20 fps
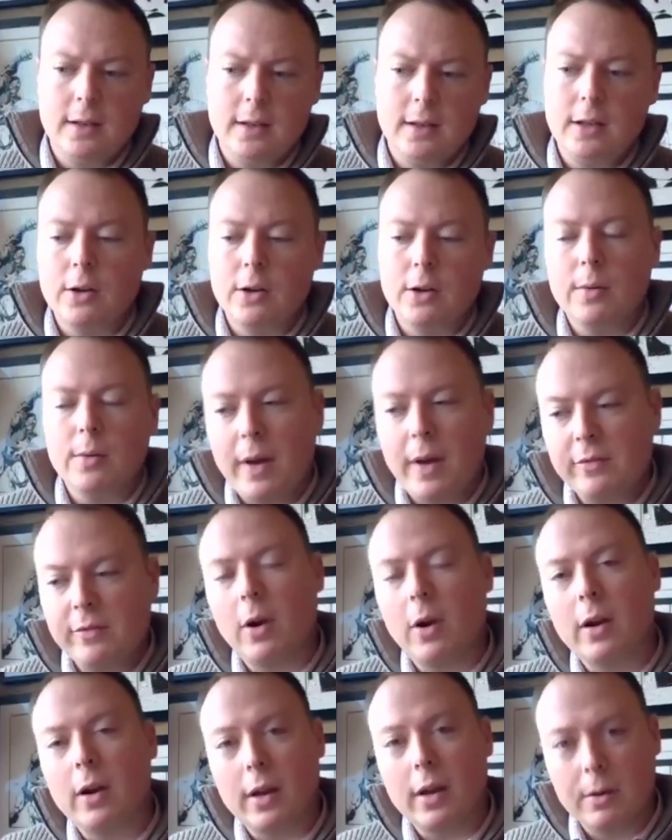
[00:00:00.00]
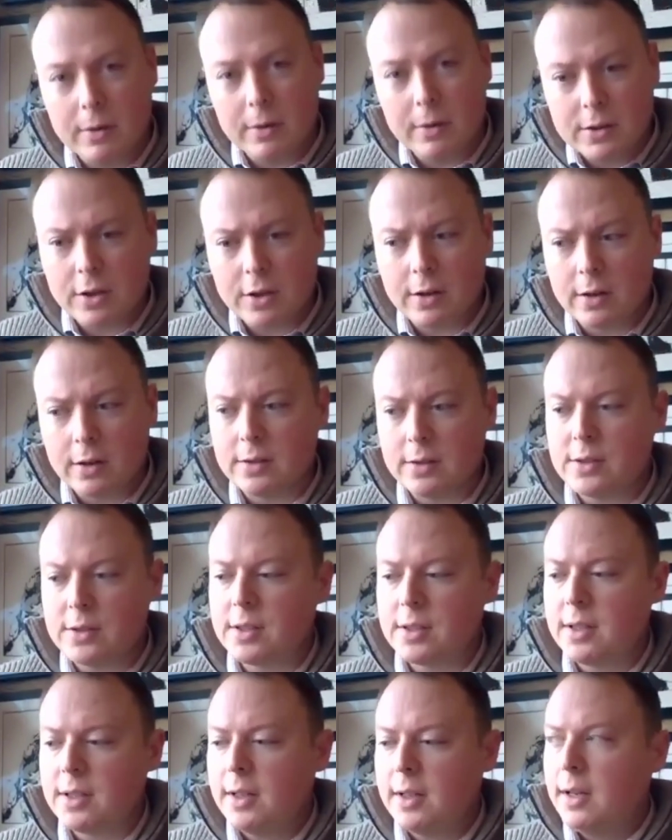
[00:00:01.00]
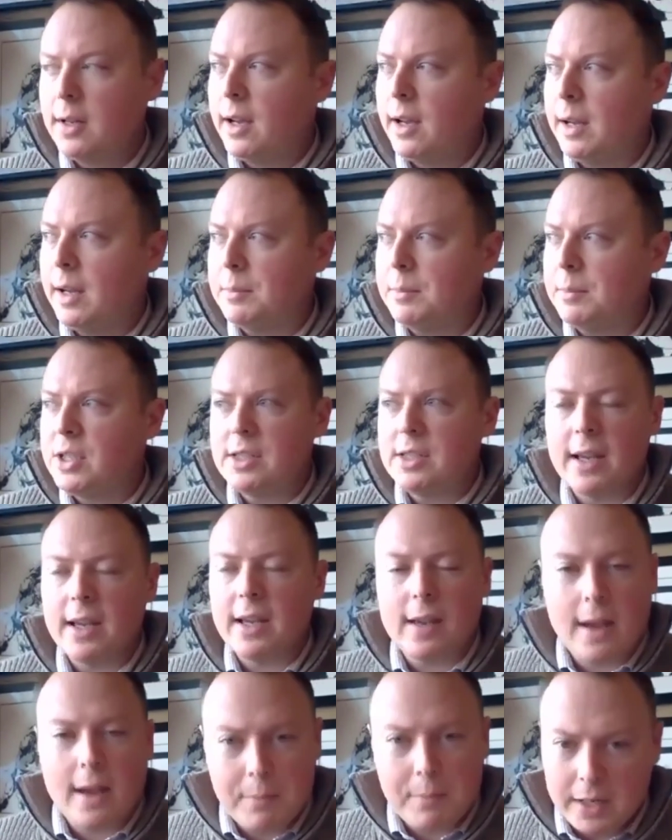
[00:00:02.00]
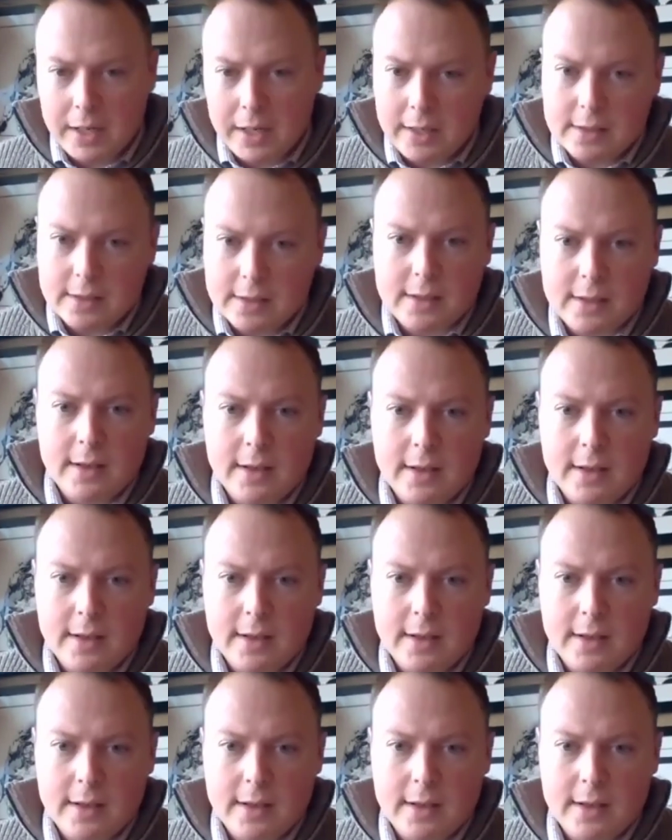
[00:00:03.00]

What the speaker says: you know, above market returns, to tech companies